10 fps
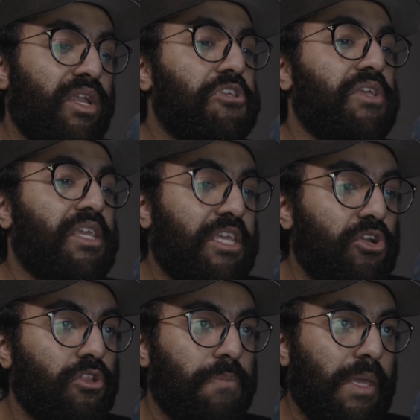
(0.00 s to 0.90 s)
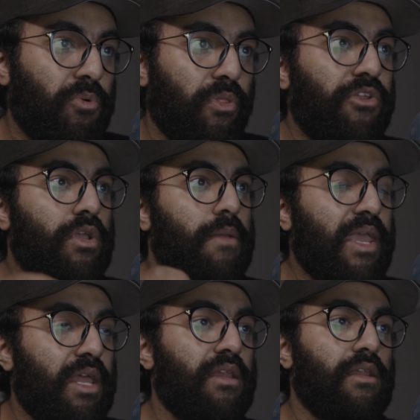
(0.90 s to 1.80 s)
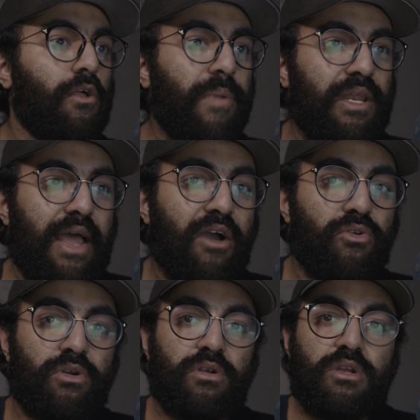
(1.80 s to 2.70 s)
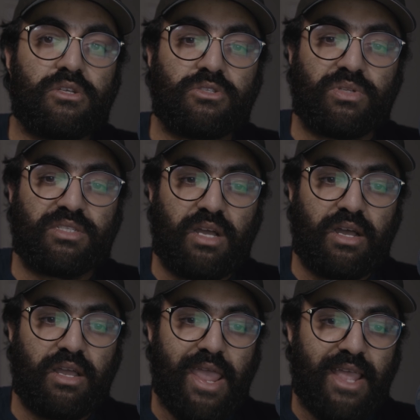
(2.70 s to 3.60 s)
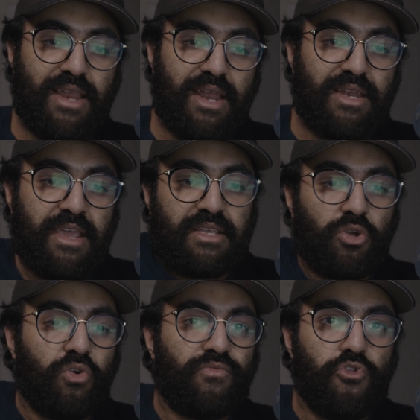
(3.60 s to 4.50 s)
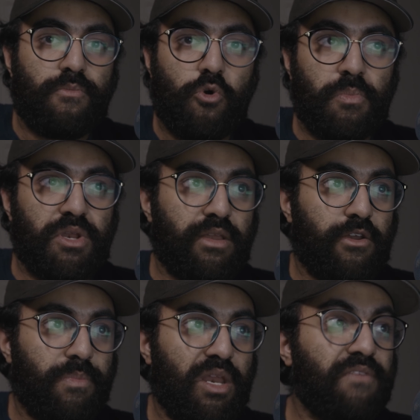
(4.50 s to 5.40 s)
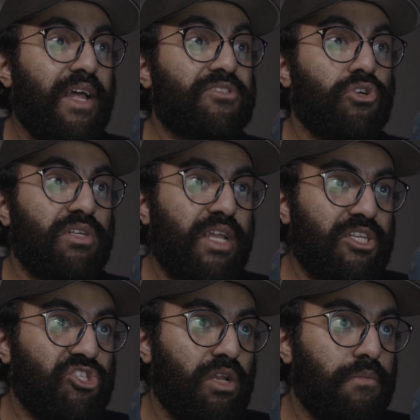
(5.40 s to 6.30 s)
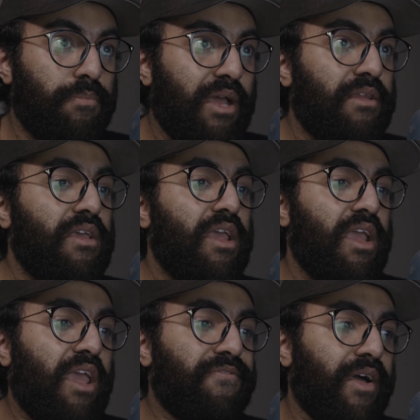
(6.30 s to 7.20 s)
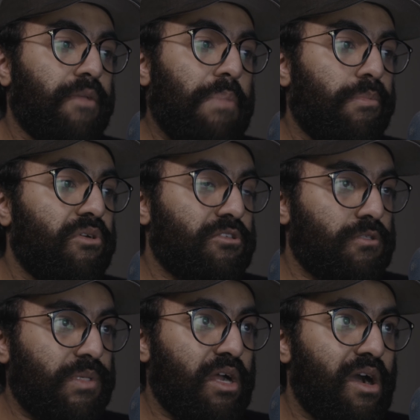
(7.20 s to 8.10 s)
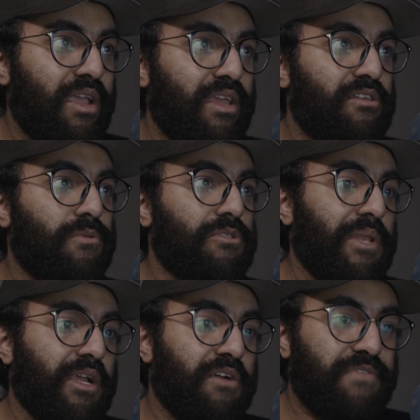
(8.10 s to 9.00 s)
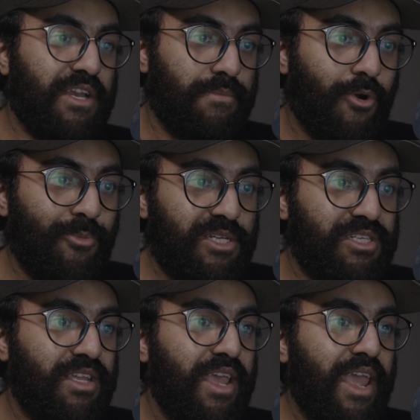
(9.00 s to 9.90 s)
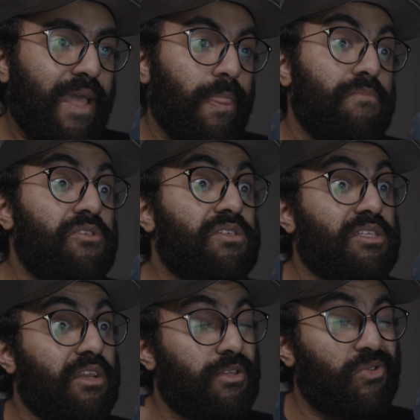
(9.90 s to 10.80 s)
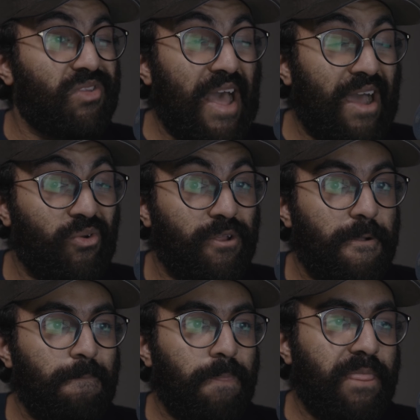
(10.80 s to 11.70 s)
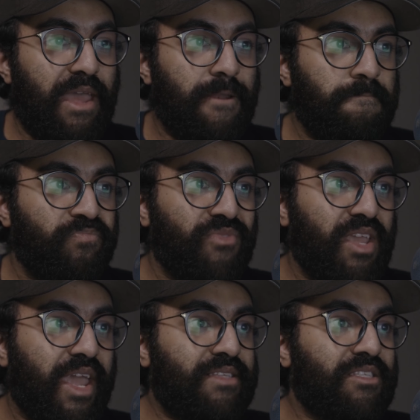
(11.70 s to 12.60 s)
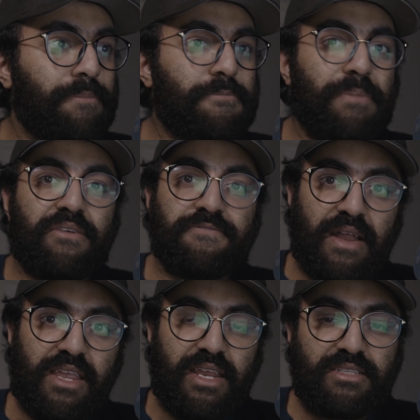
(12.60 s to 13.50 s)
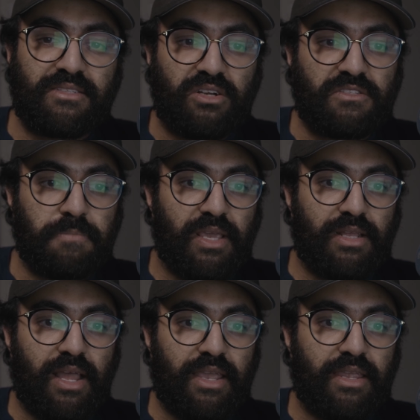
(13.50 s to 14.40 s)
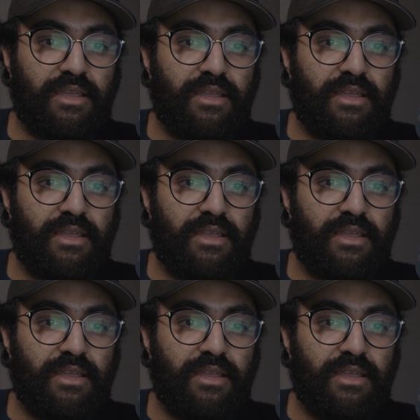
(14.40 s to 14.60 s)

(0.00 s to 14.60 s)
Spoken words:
need to hear the people, then you can make it a little bit louder. So it takes over the moment a little bit if that's your intention. But if like people are supposed to be talking and it's supposed to be like a funny moment and the music's a little too loud, then it stops being funny and it starts being like